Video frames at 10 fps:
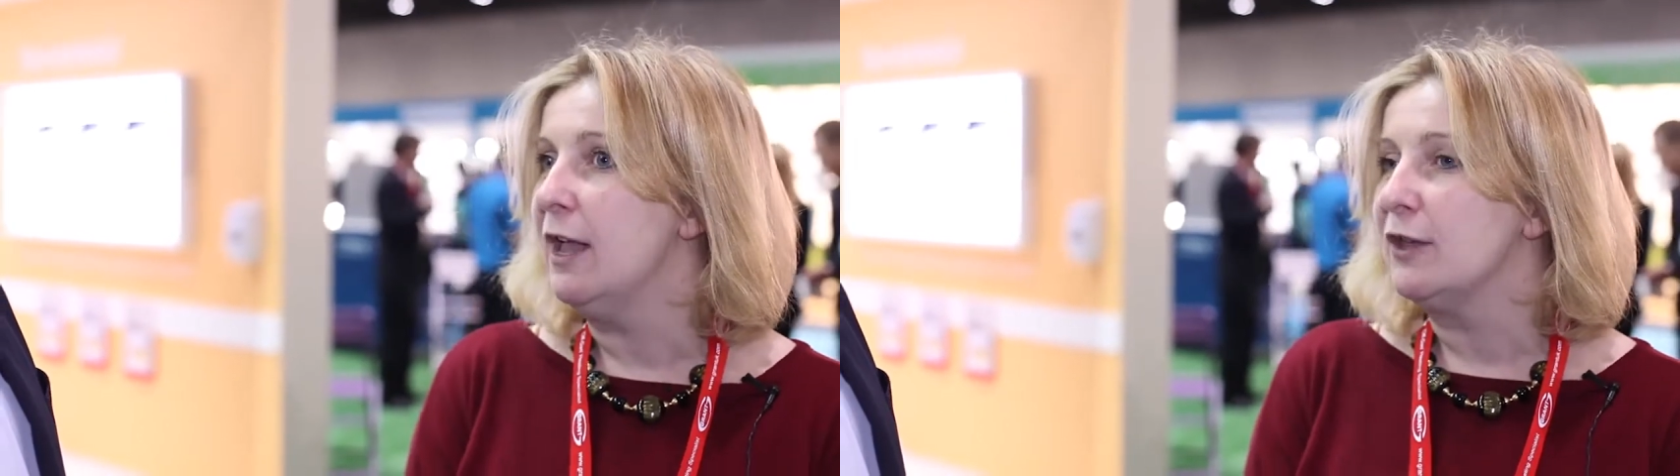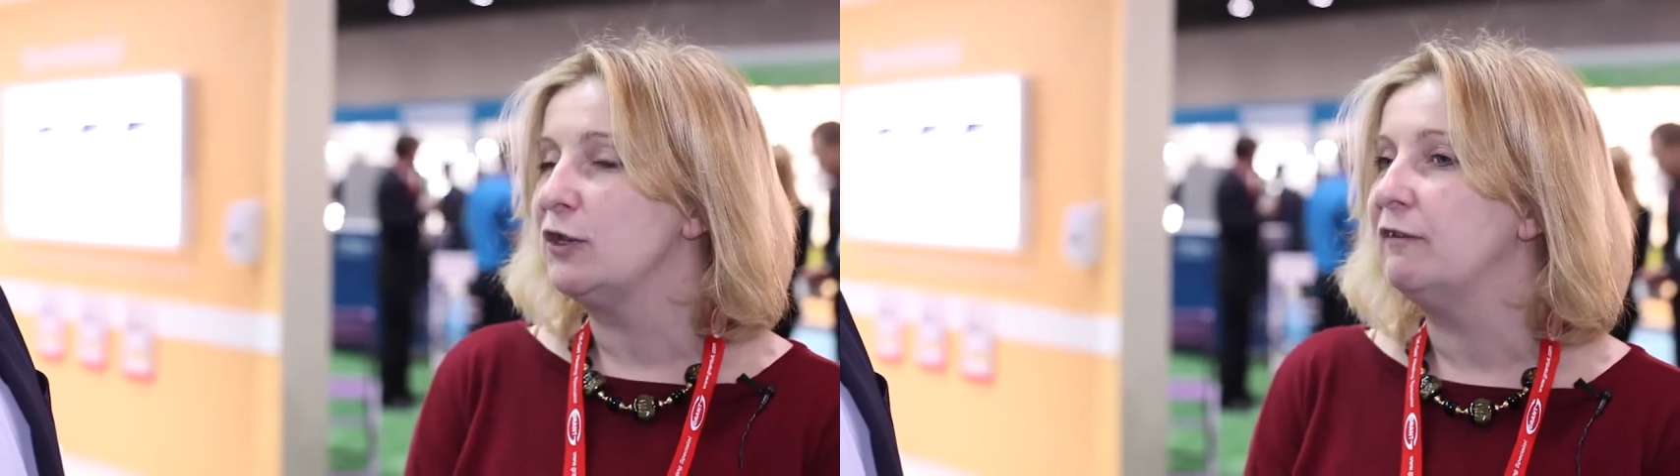
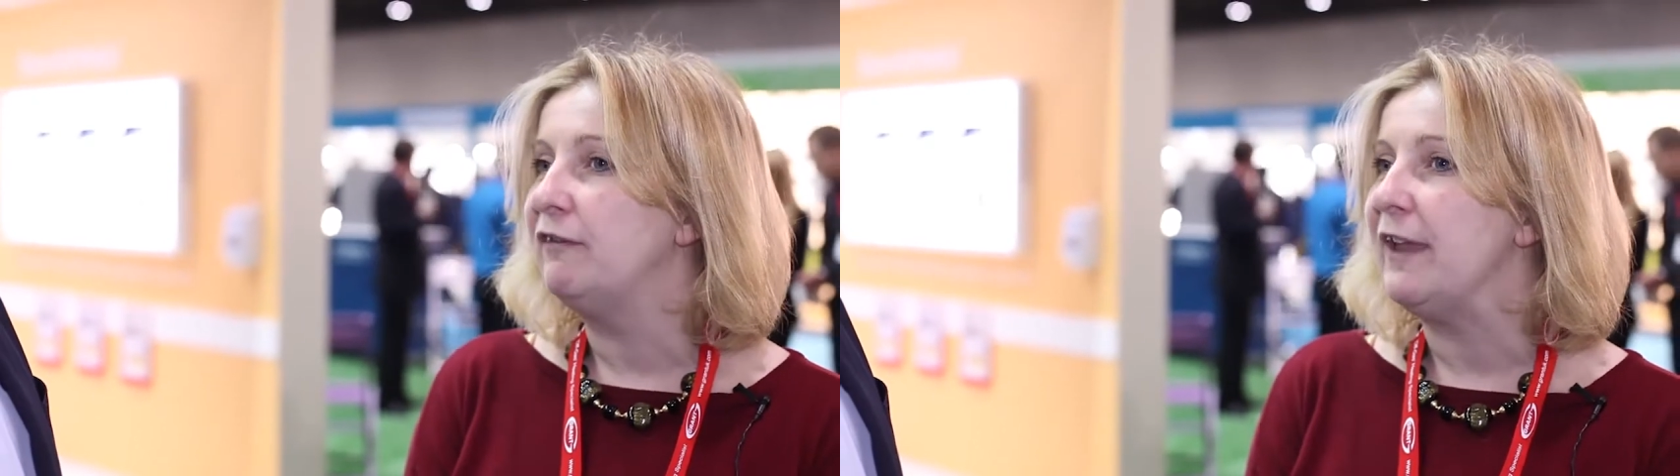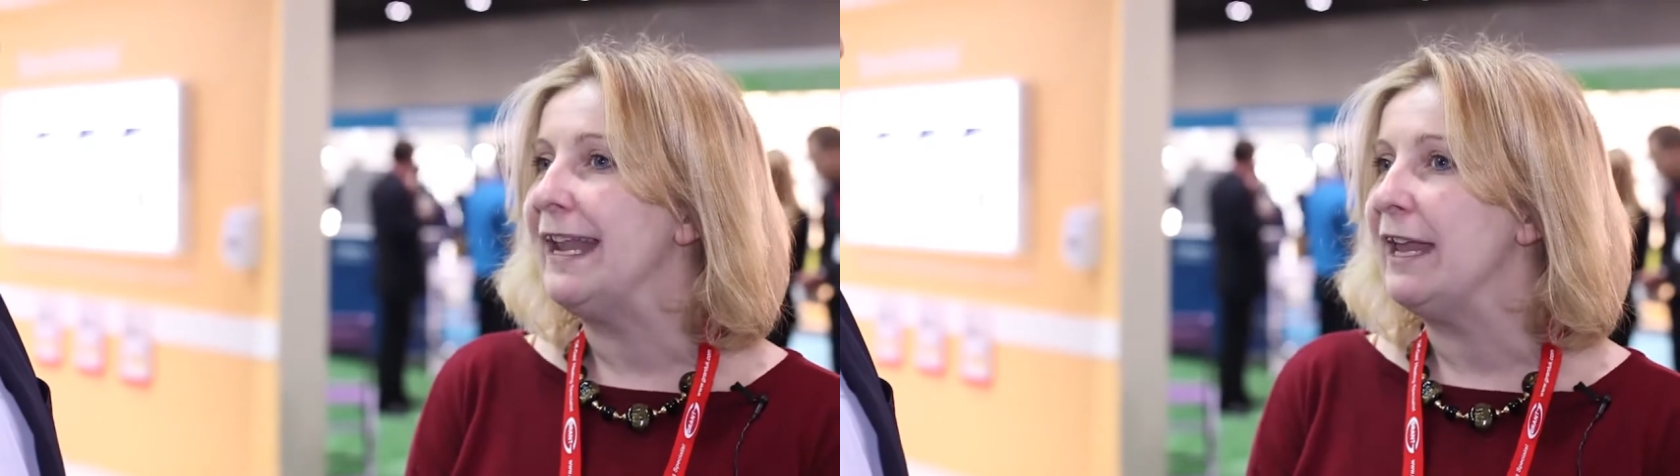sort of
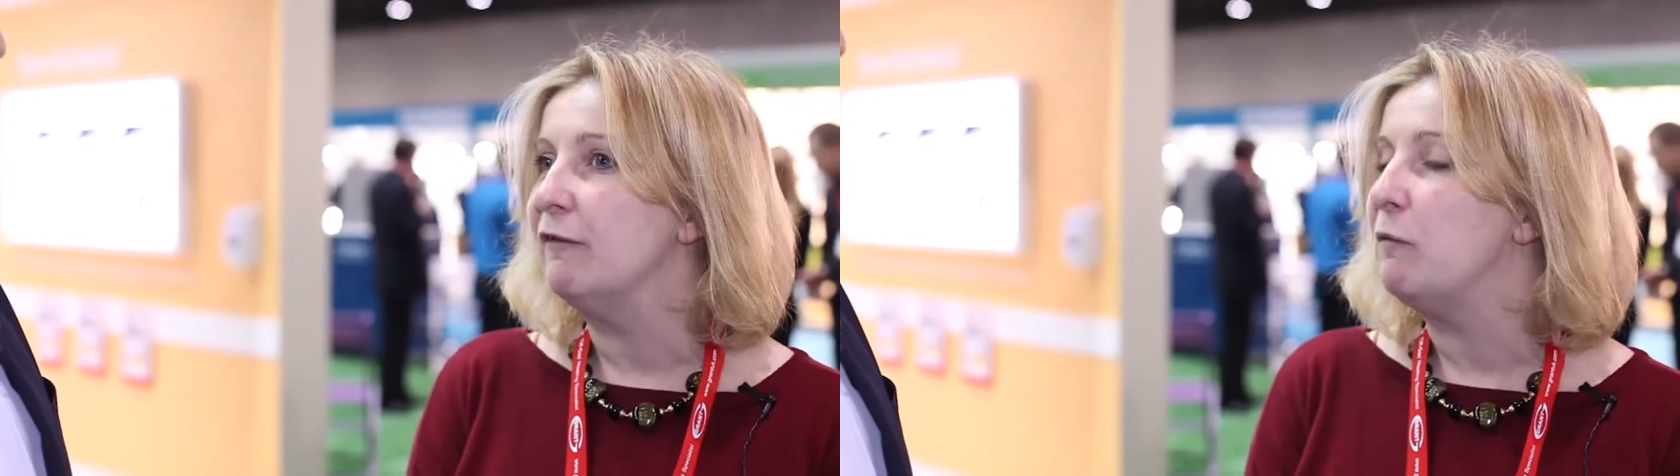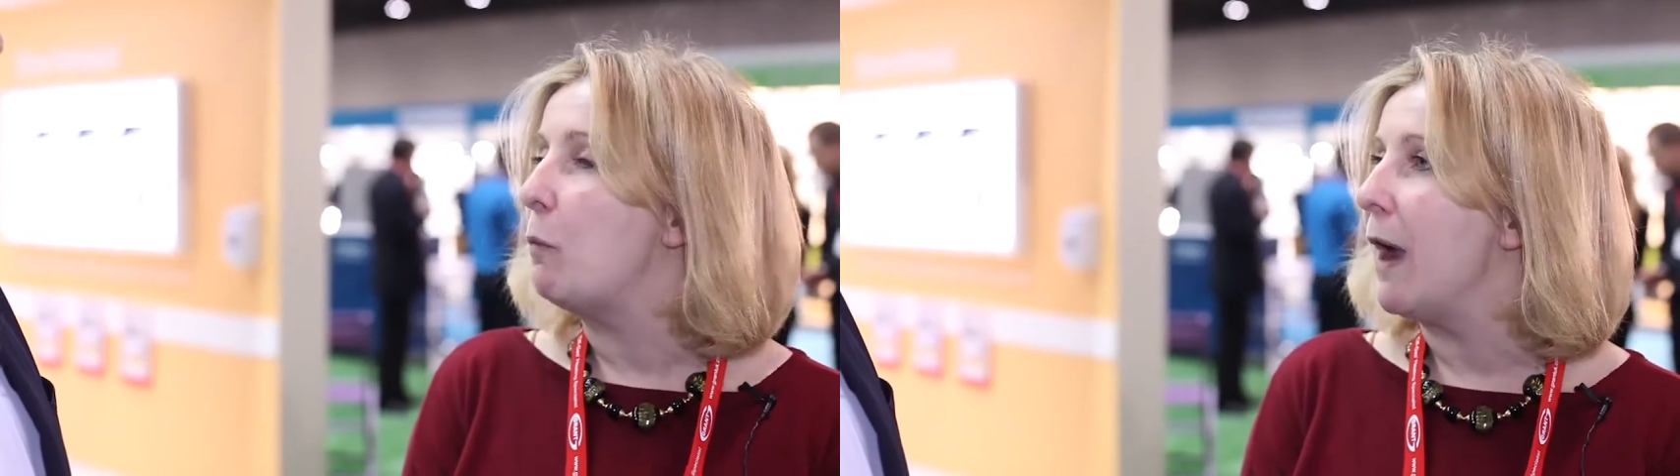feeling of
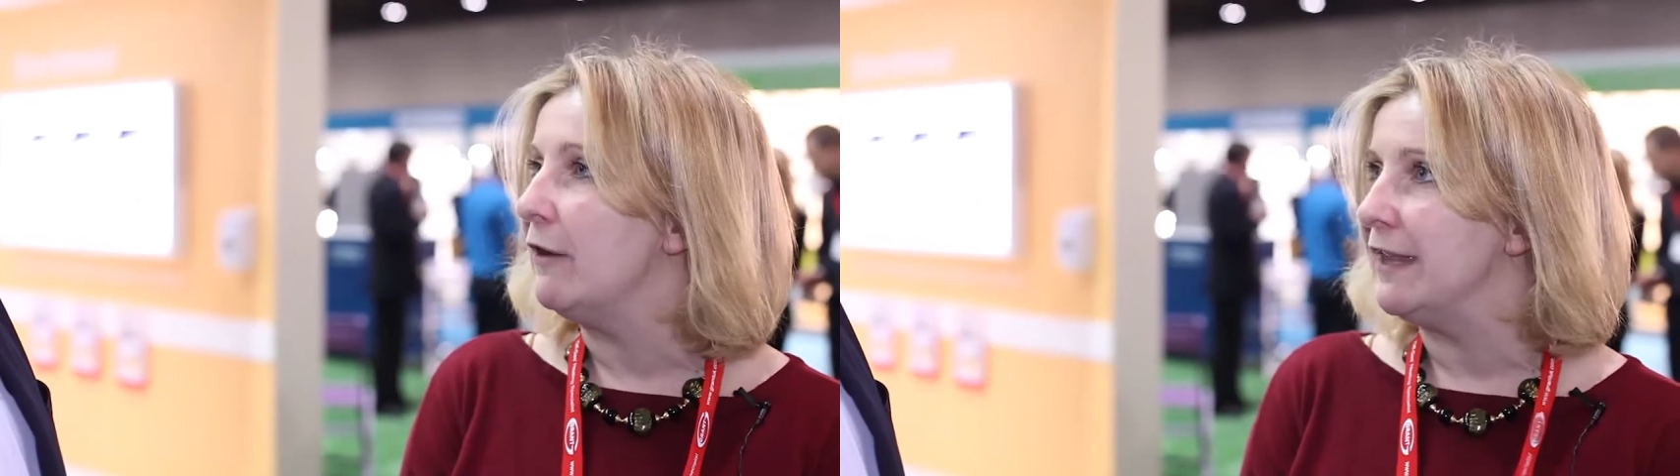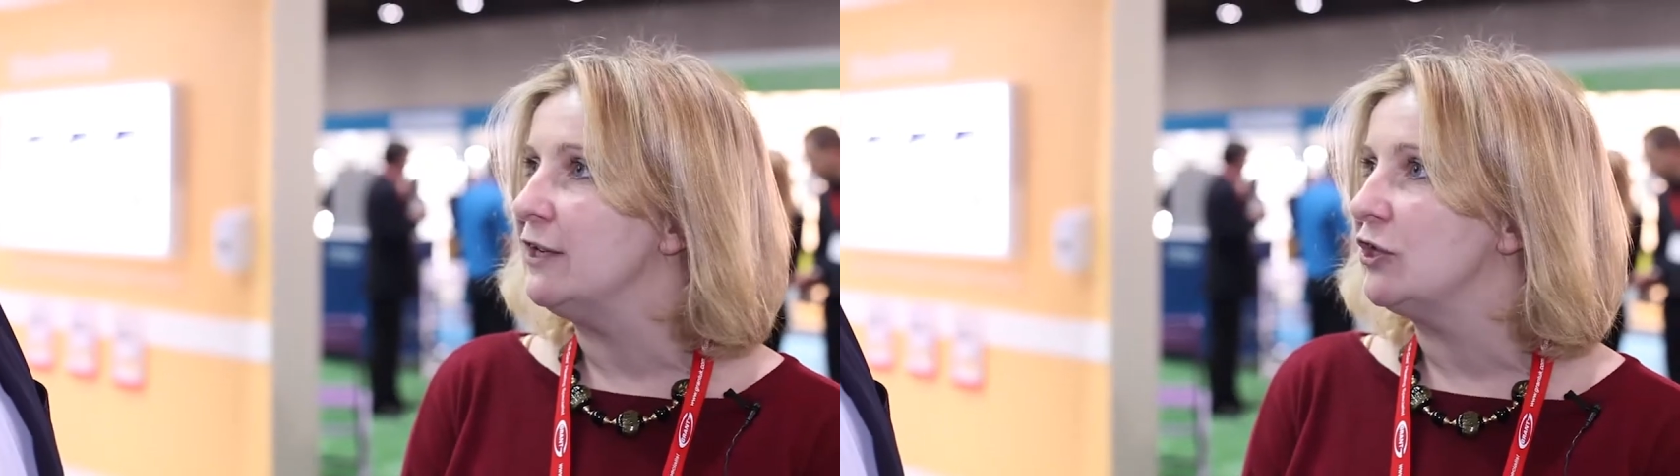where
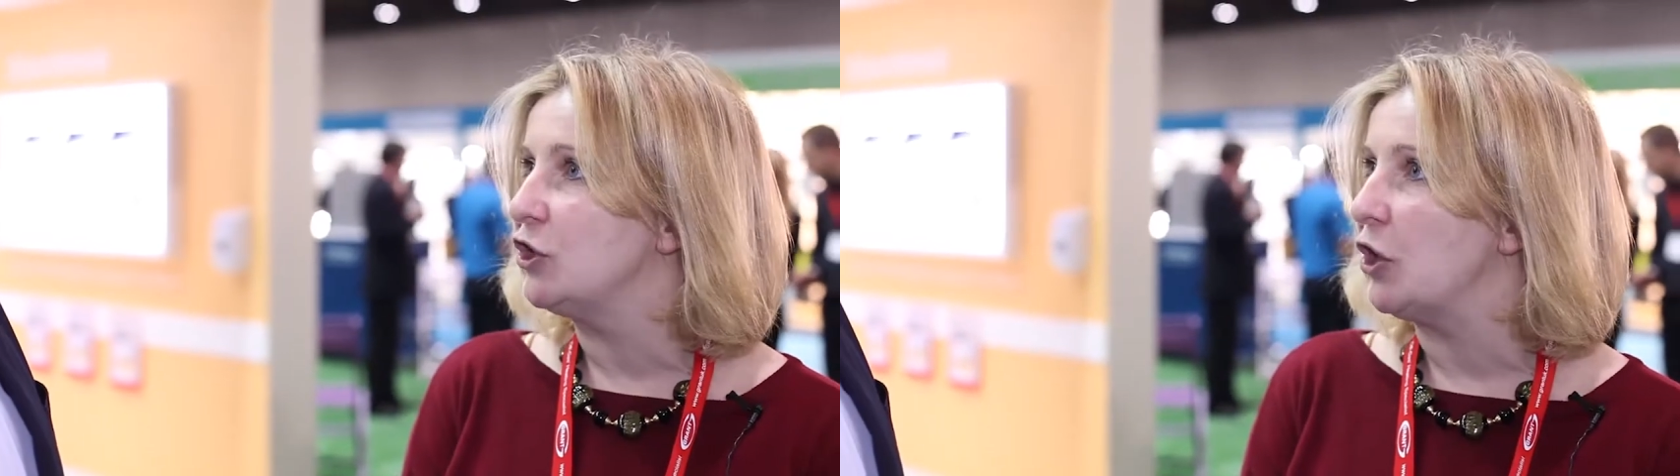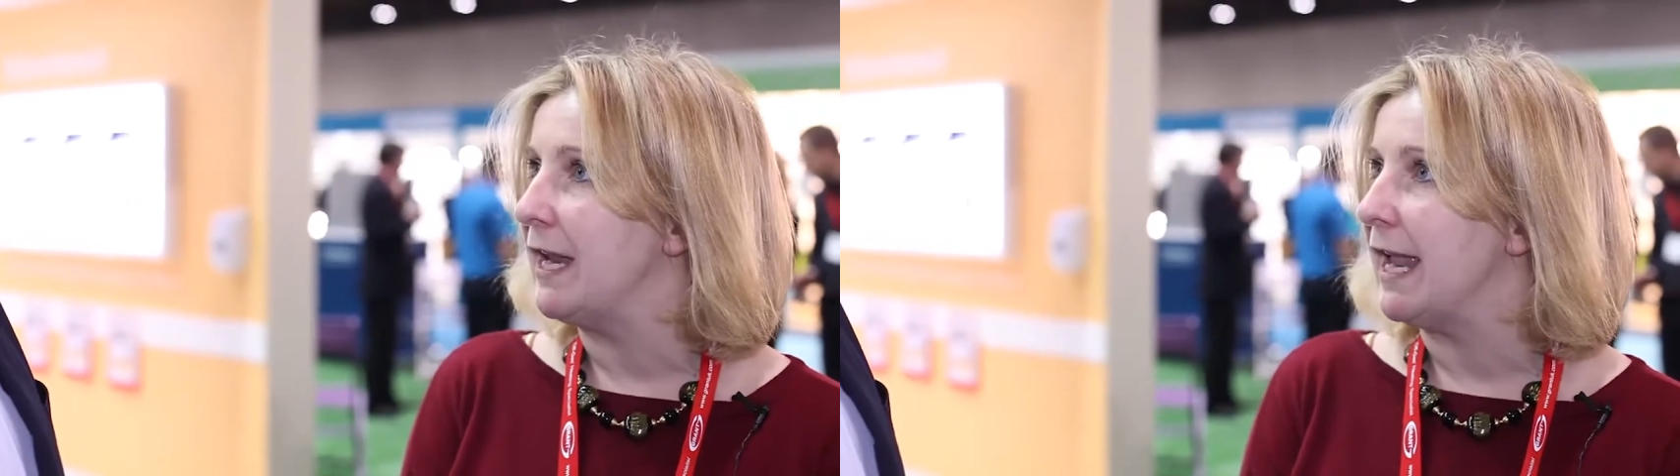the industry